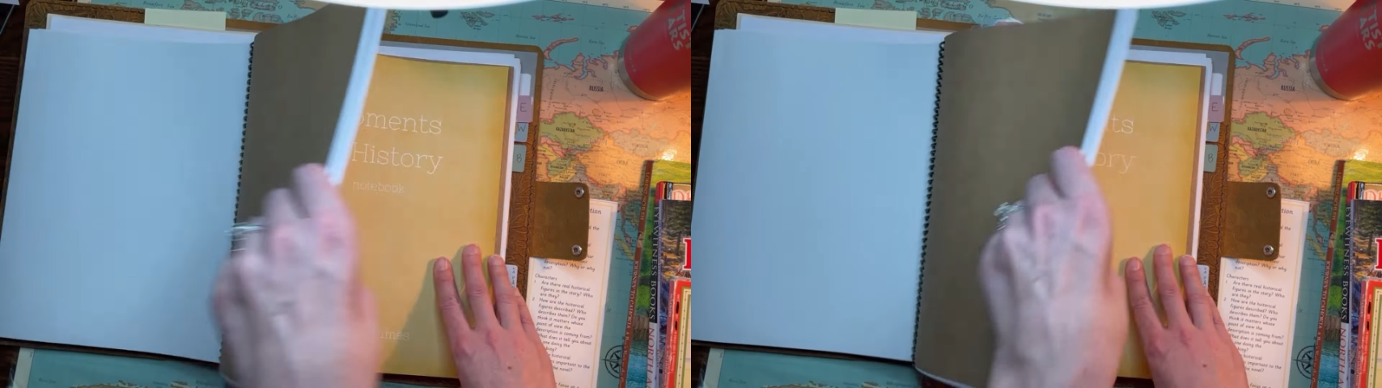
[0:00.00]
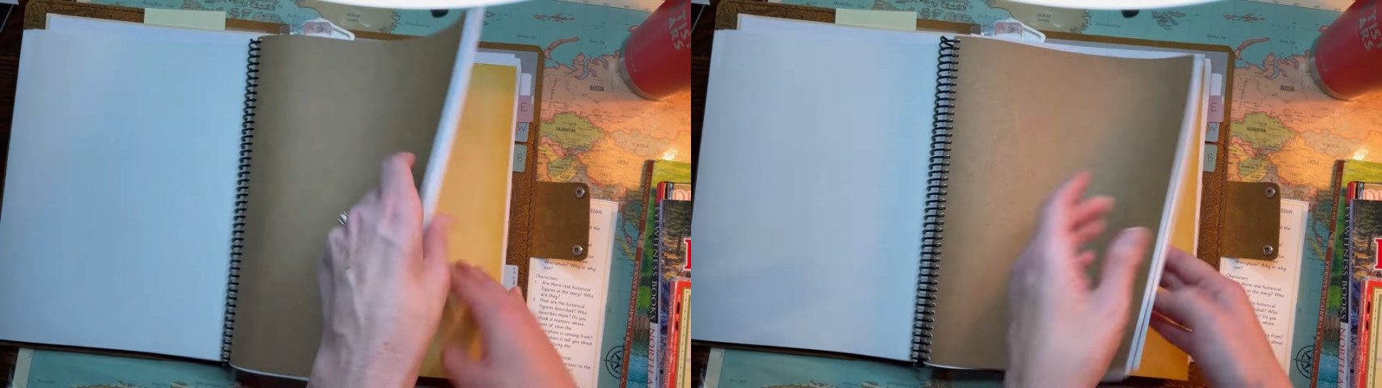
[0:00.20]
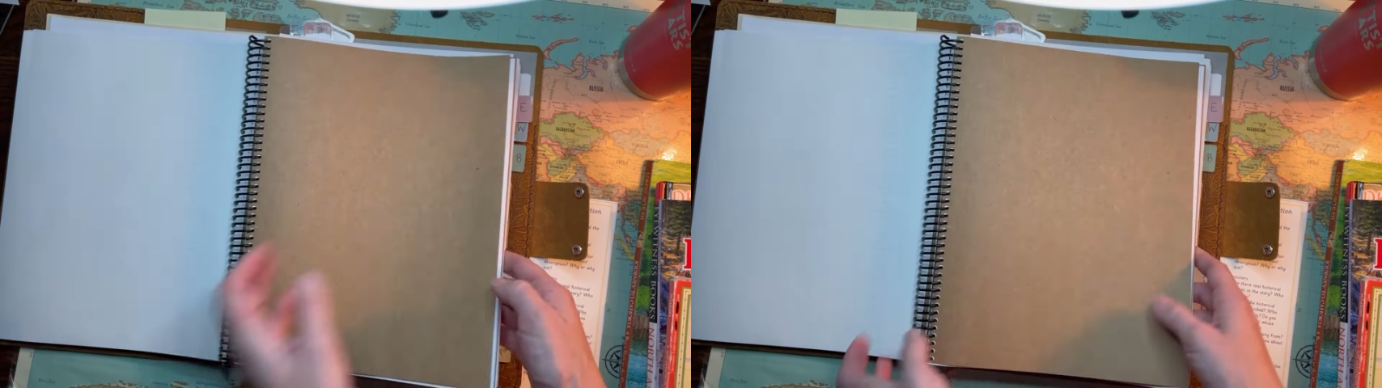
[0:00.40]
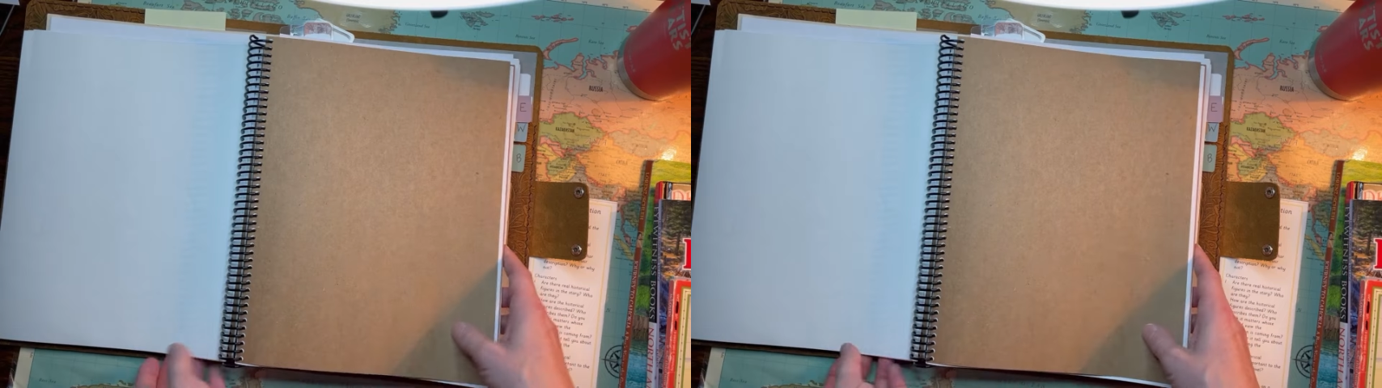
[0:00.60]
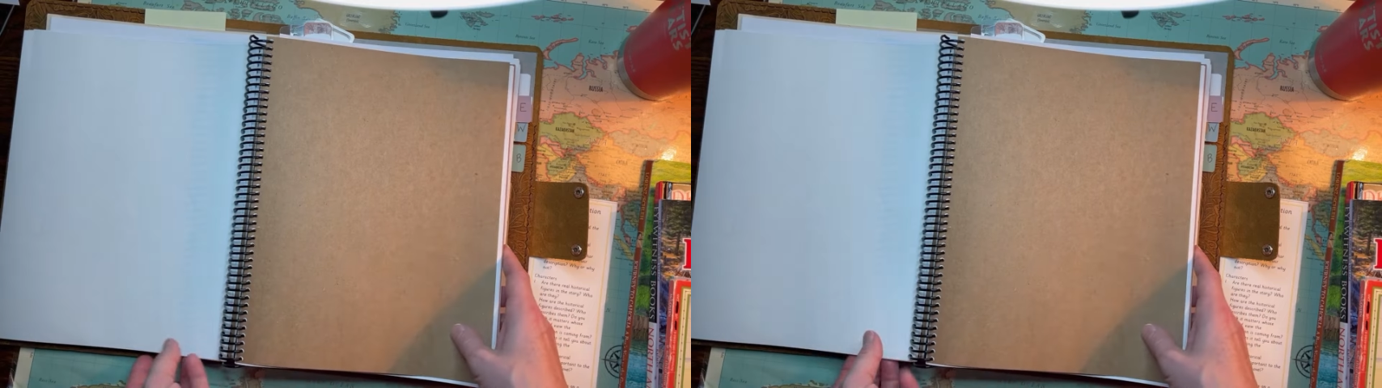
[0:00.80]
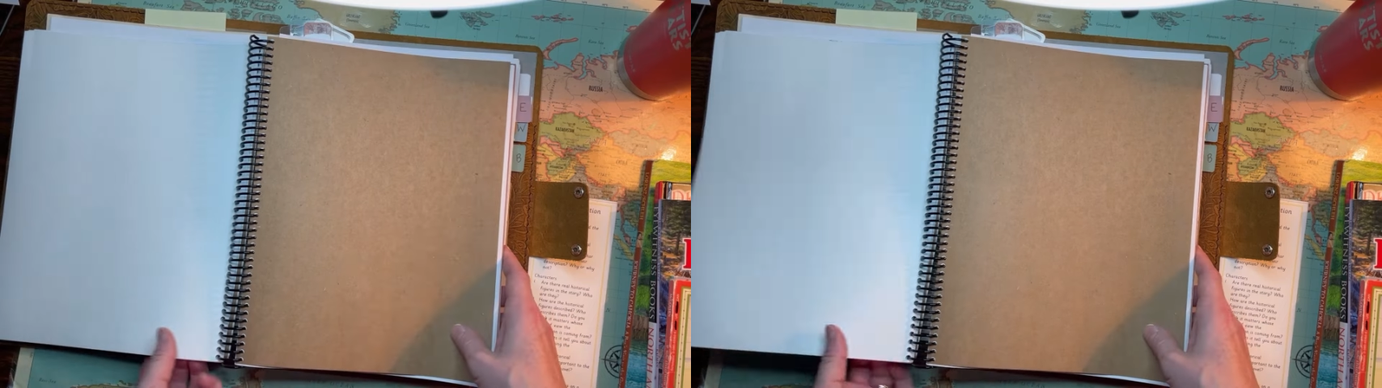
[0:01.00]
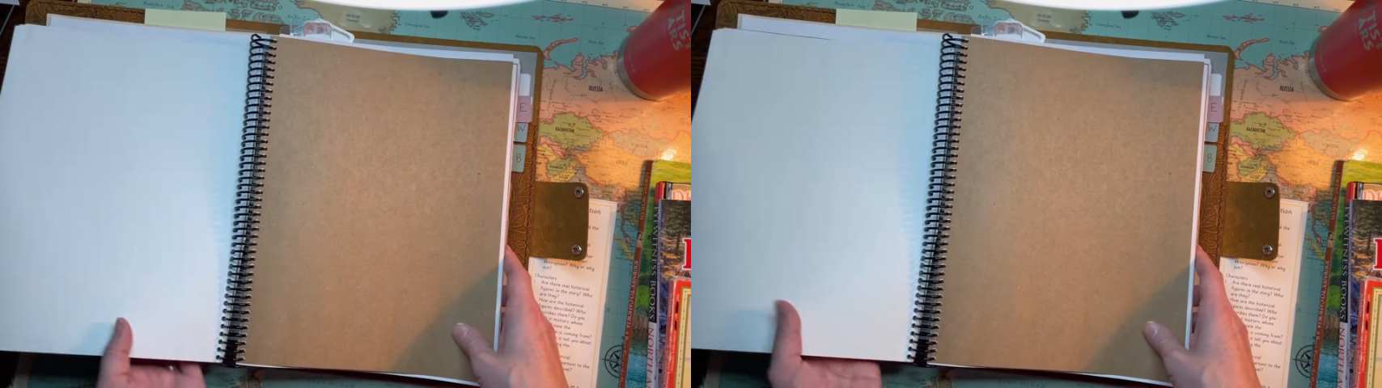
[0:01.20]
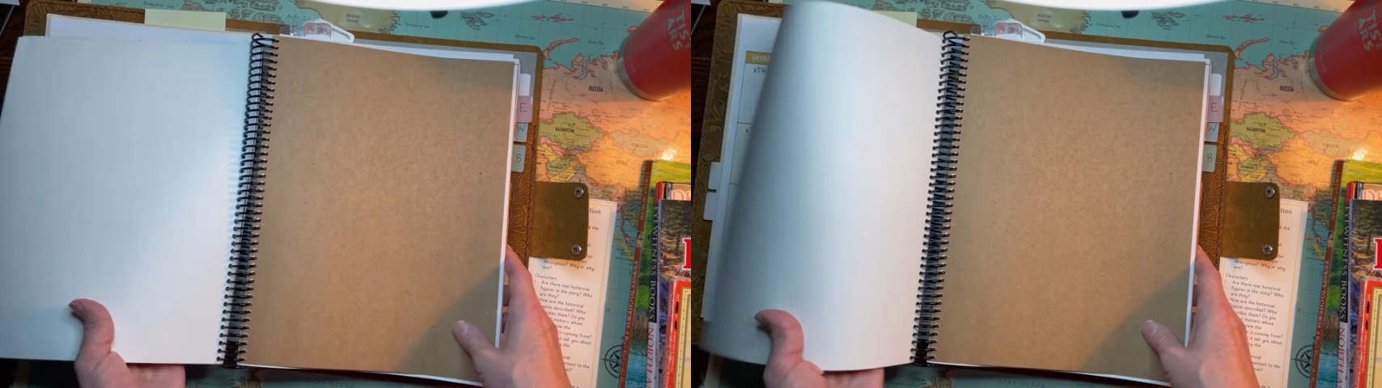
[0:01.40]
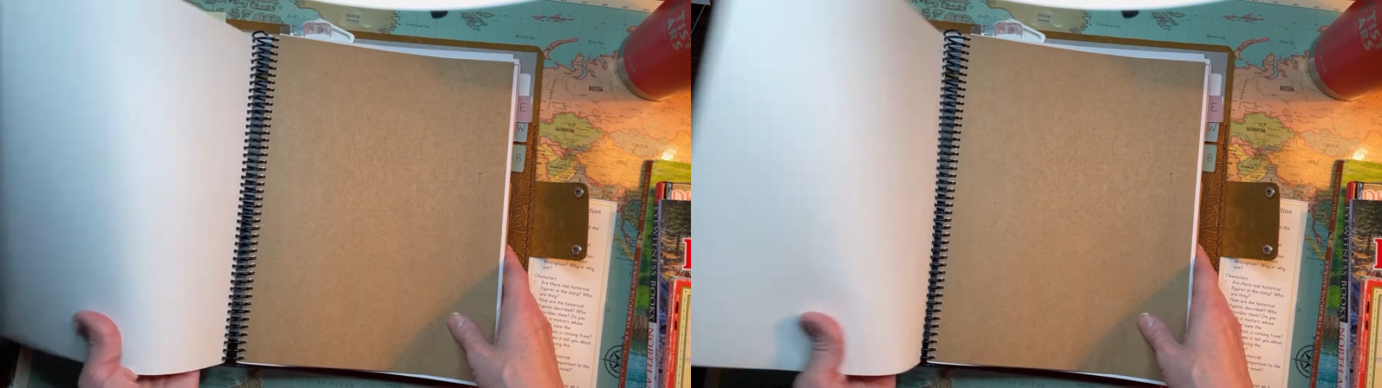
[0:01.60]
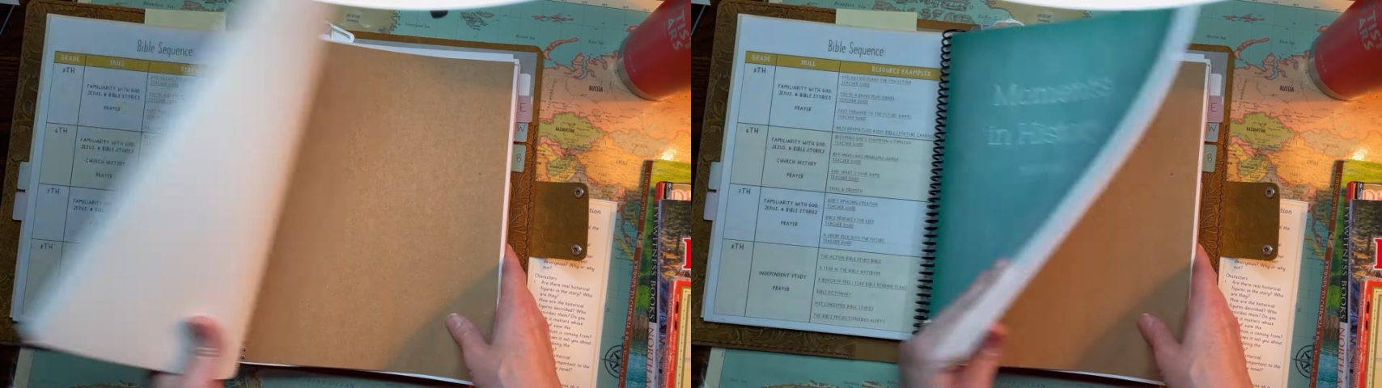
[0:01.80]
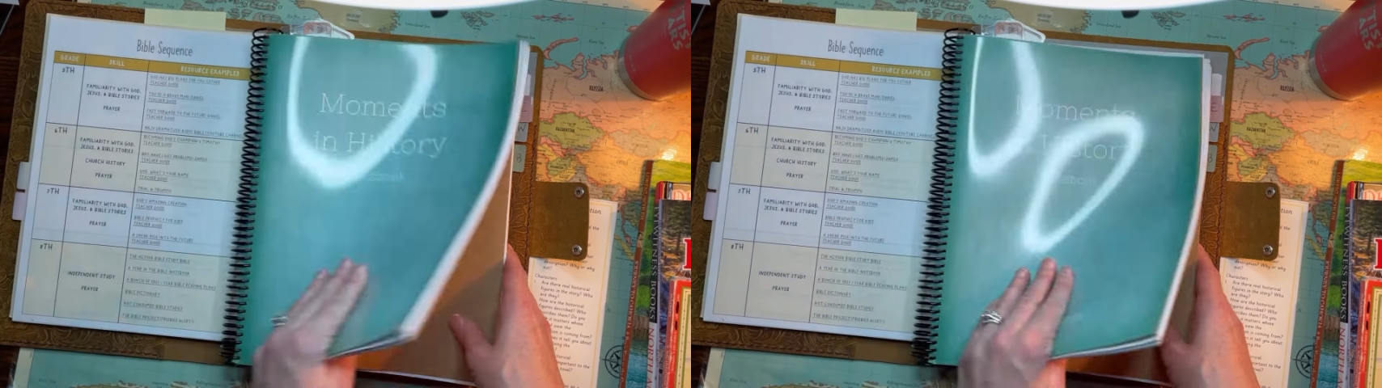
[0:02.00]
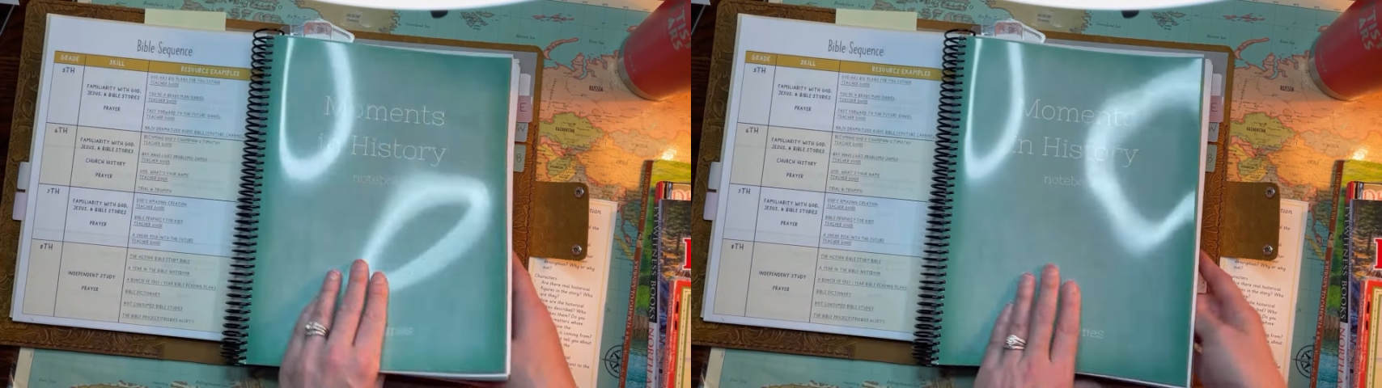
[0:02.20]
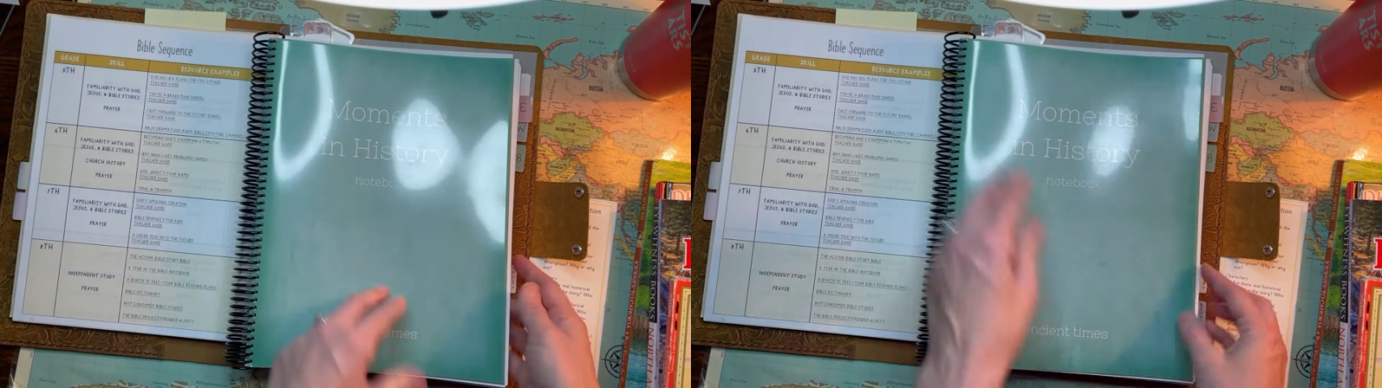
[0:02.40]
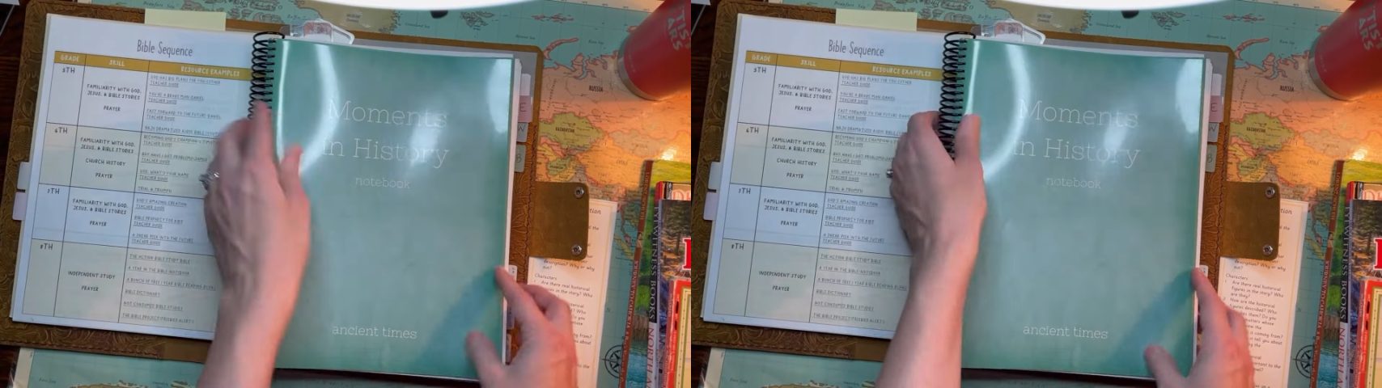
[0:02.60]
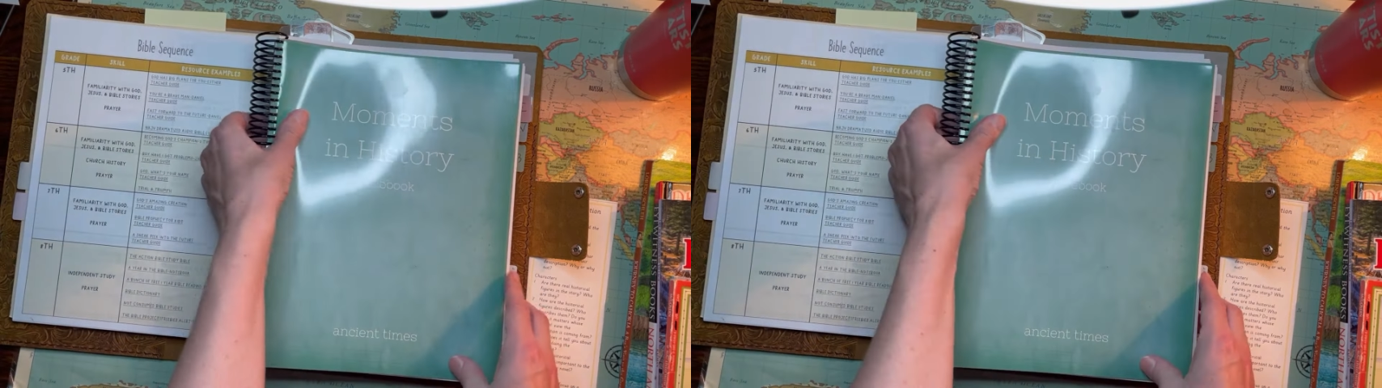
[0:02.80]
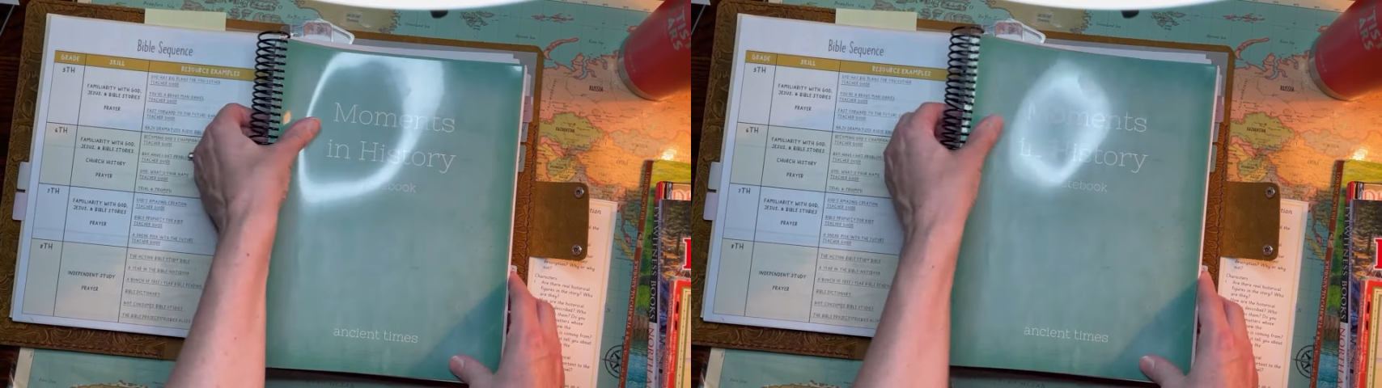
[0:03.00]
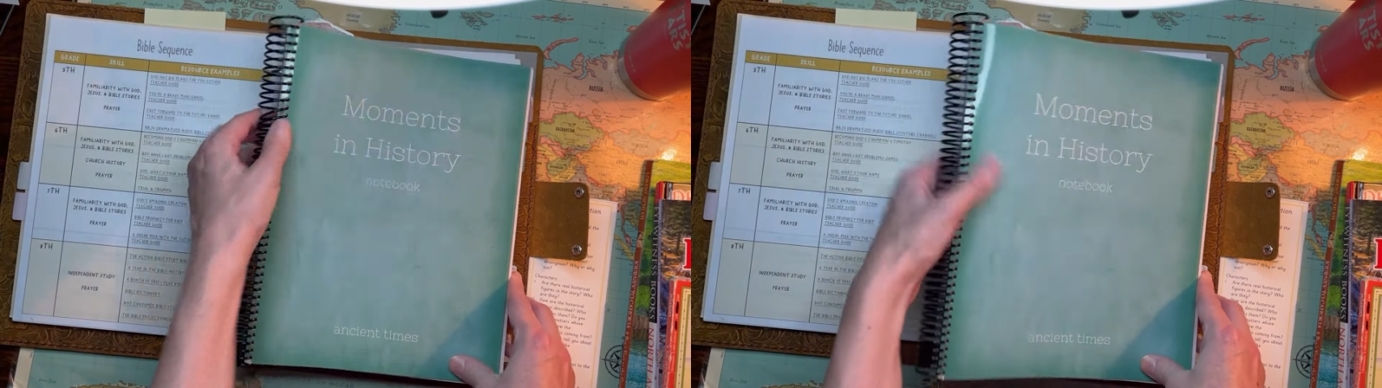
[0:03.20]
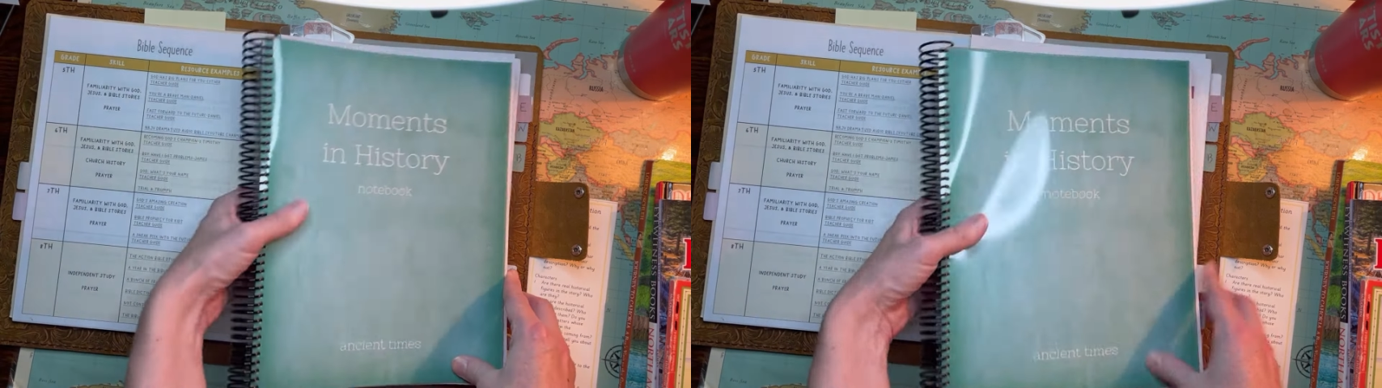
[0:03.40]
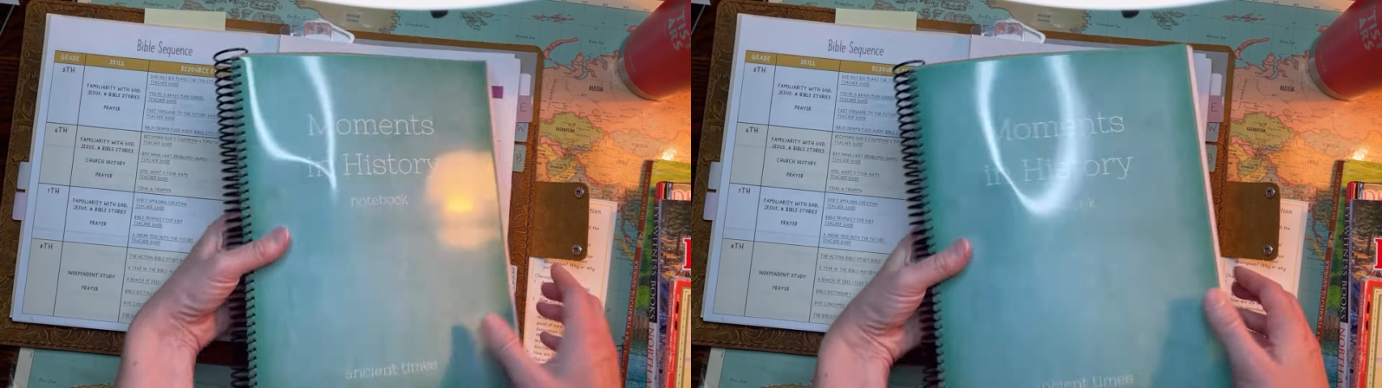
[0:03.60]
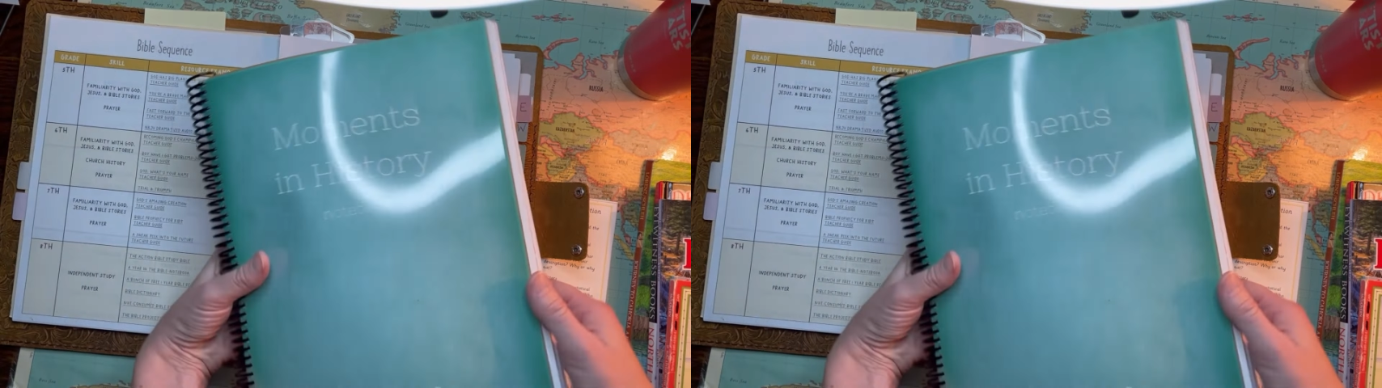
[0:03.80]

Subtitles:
Nobody's mouth can be seen.